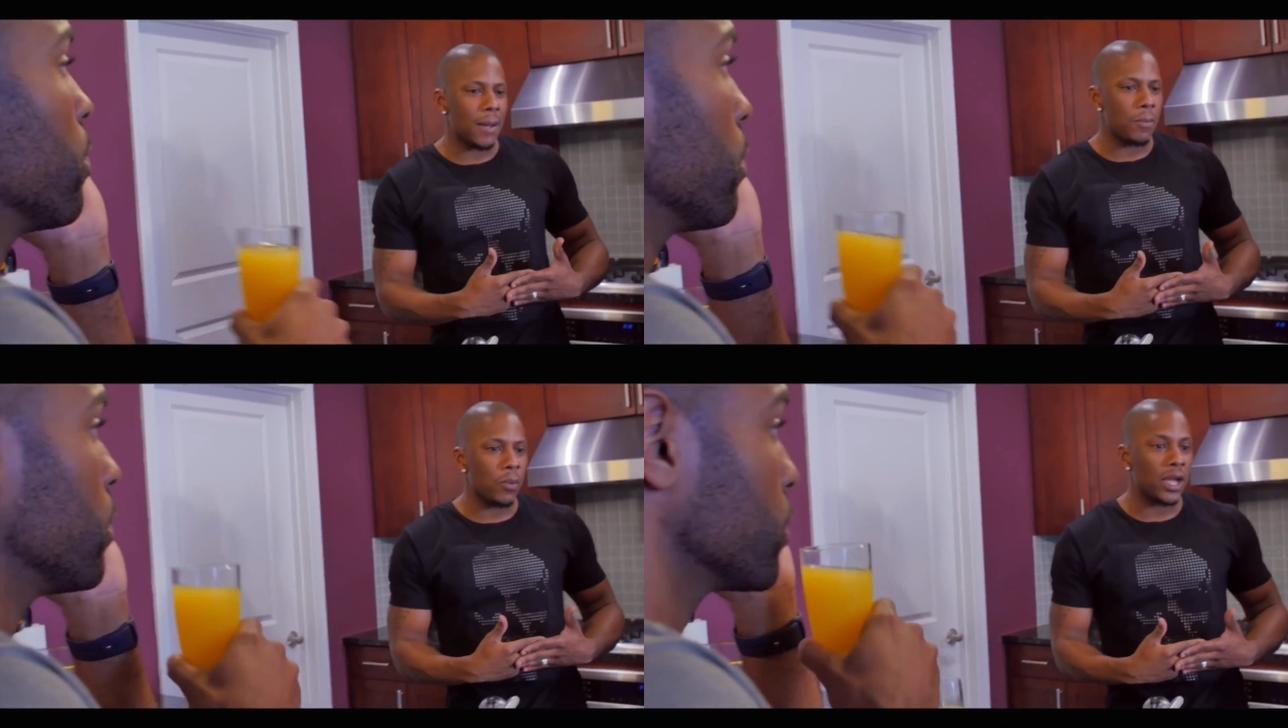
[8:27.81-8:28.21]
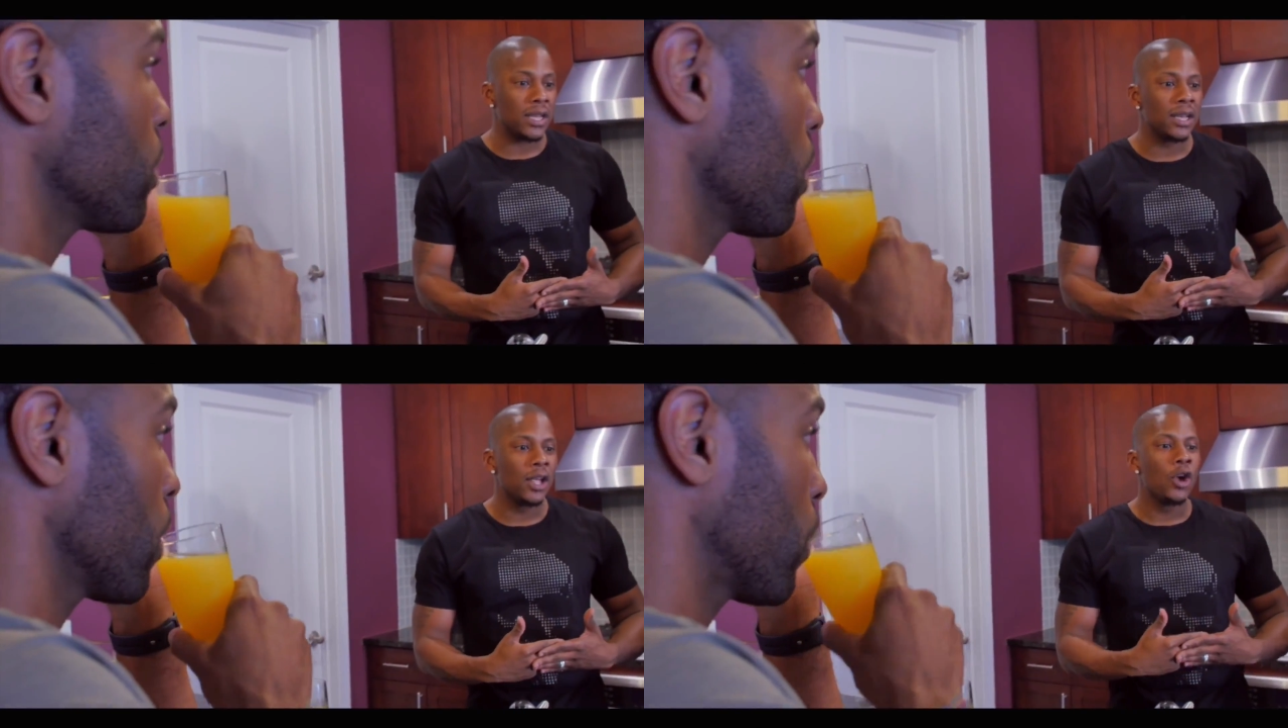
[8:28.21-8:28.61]
to
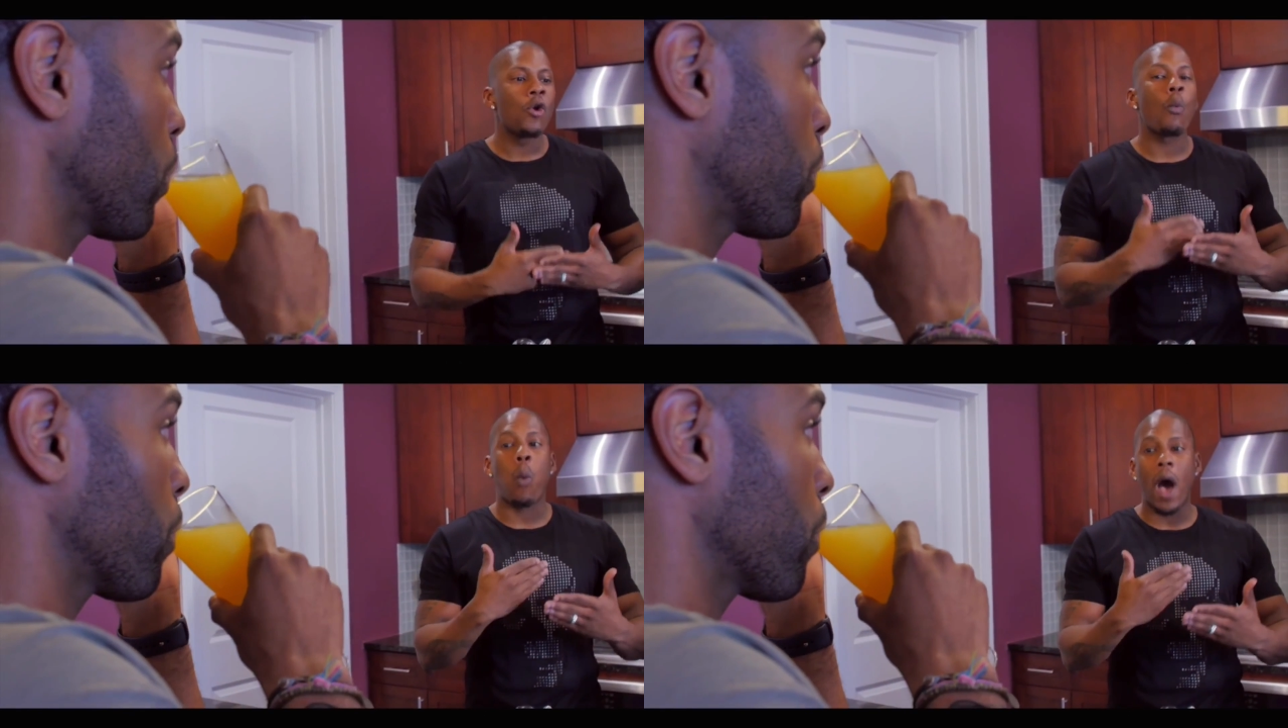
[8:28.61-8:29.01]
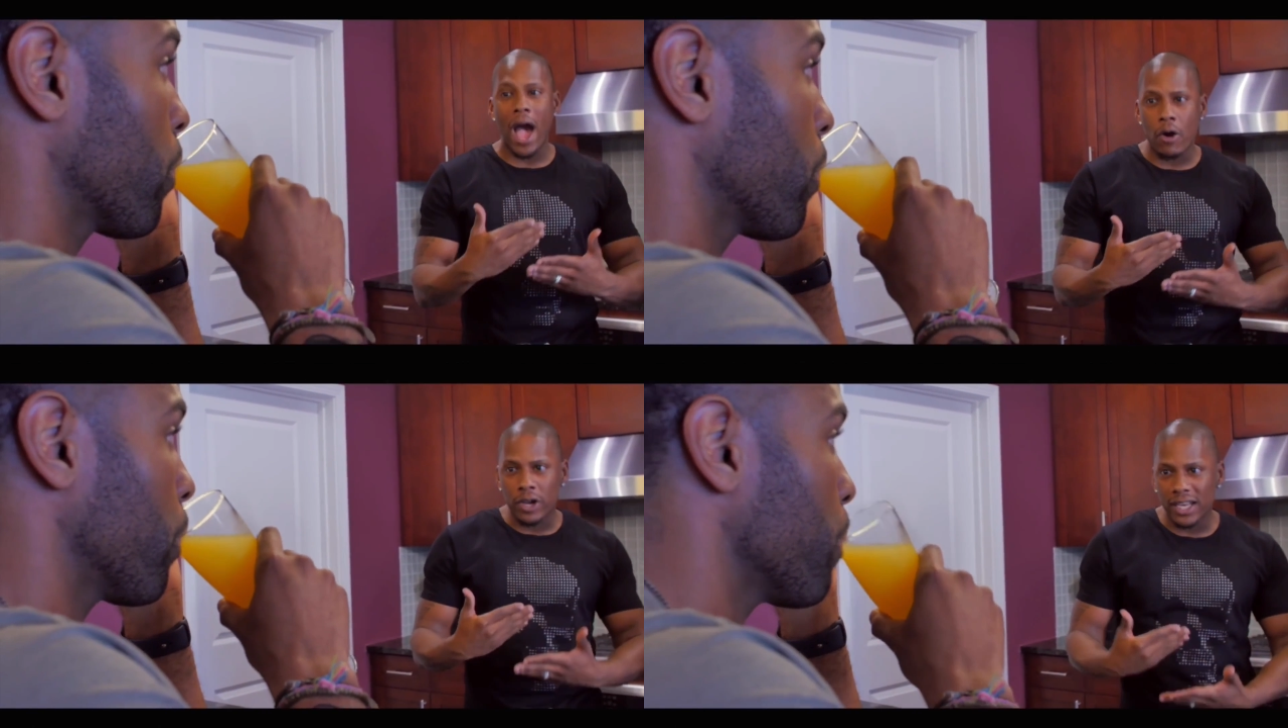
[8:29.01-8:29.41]
someone
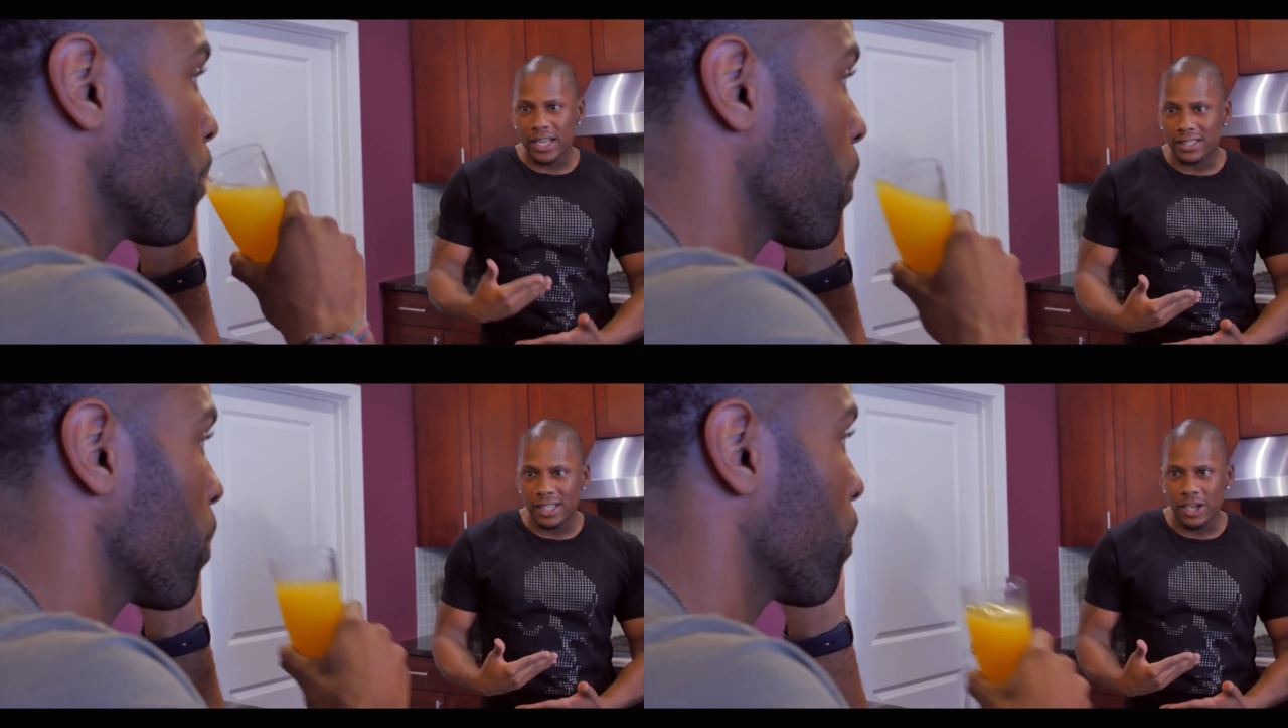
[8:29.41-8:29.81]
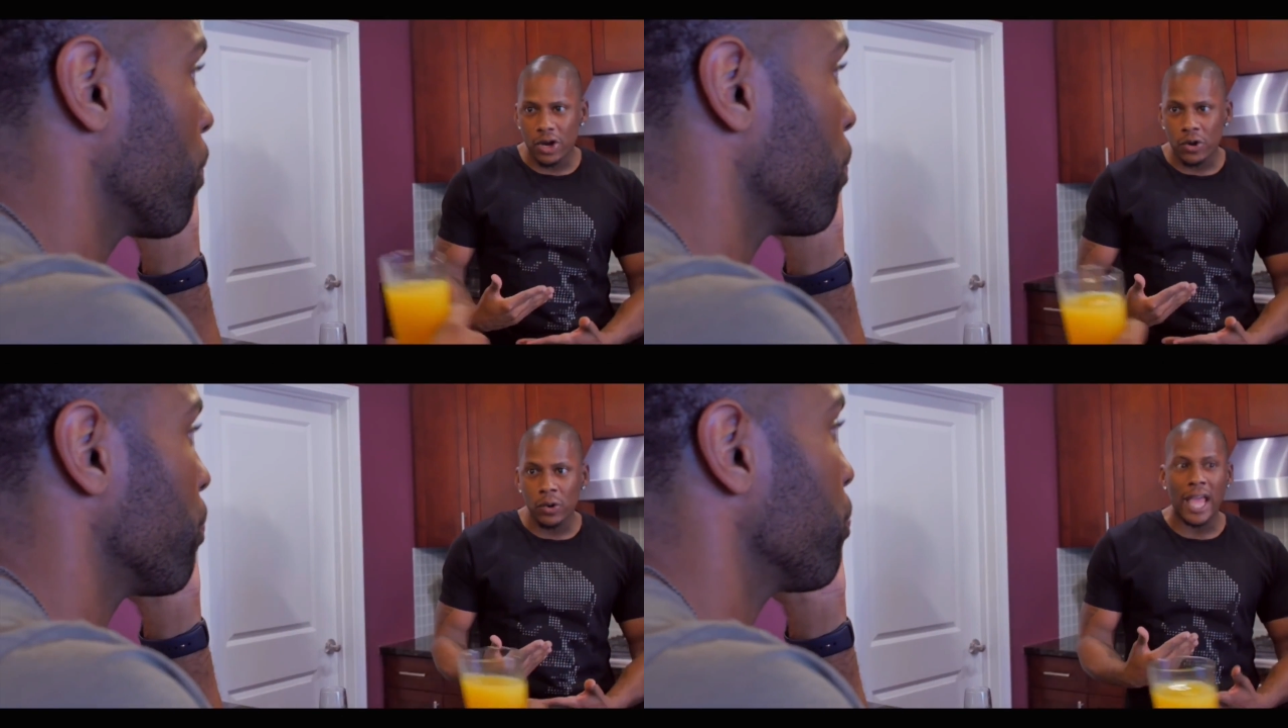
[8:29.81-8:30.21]
while
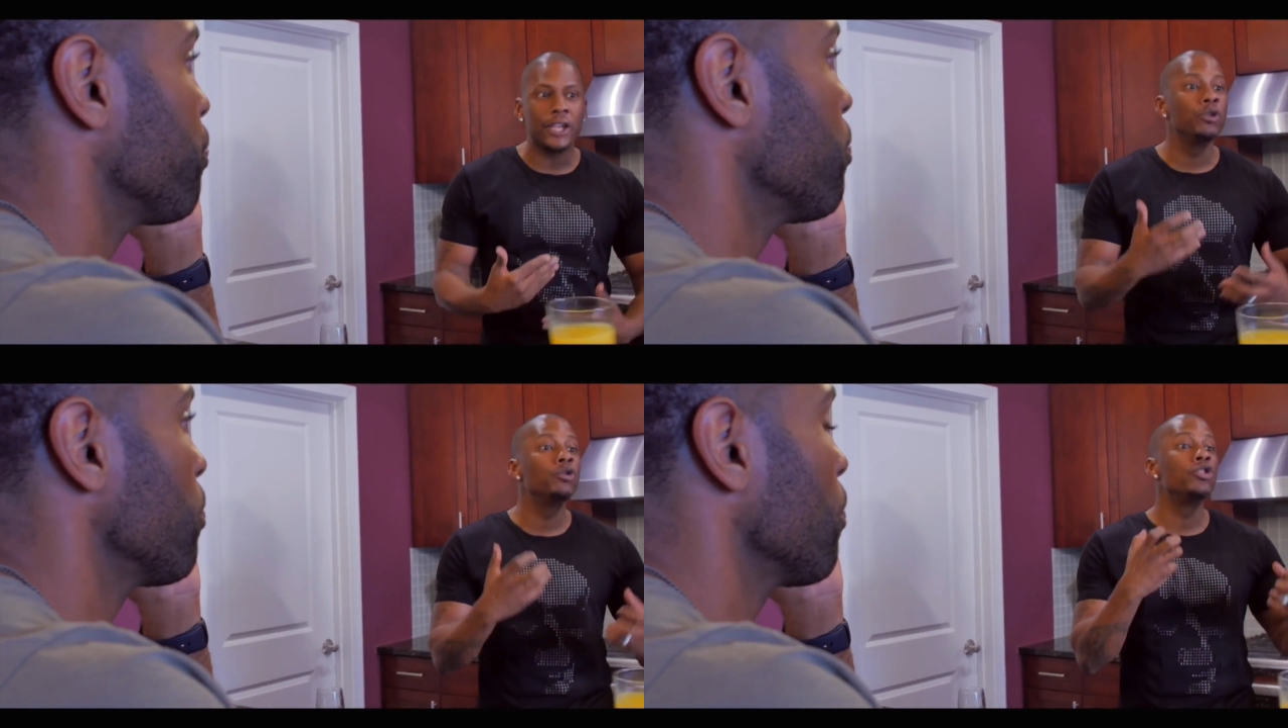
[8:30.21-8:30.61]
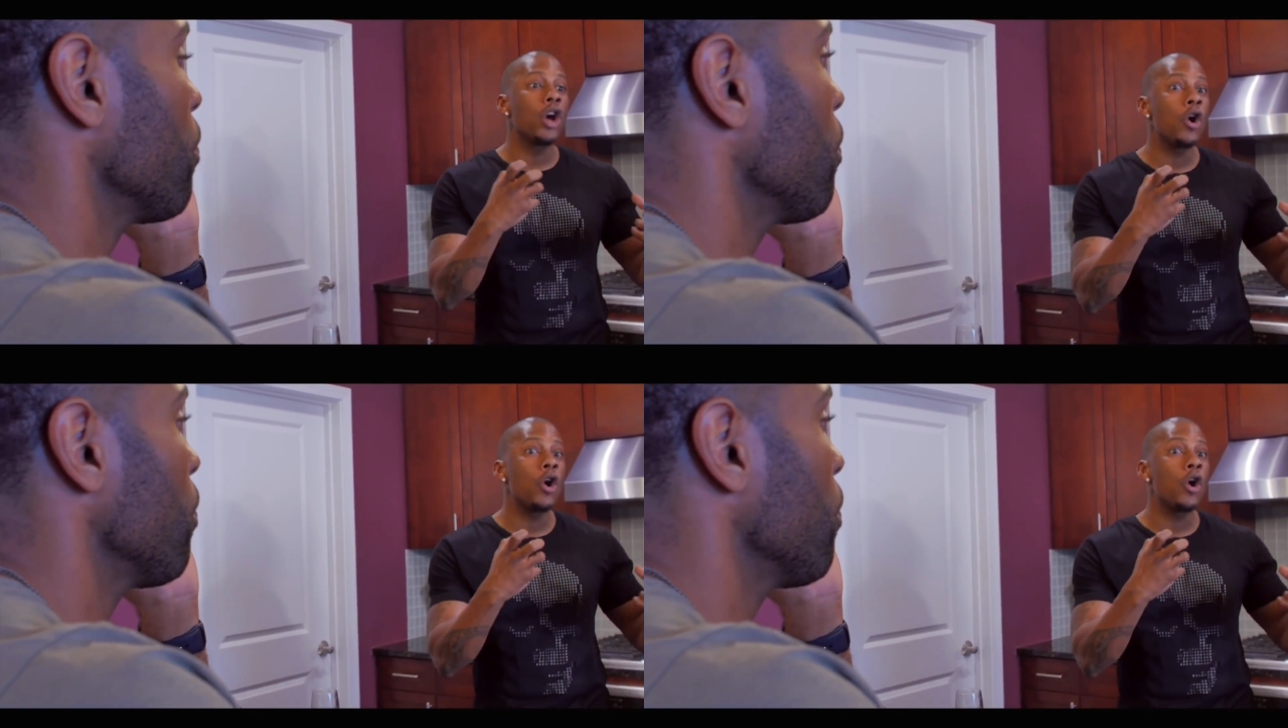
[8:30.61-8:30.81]
getting to know?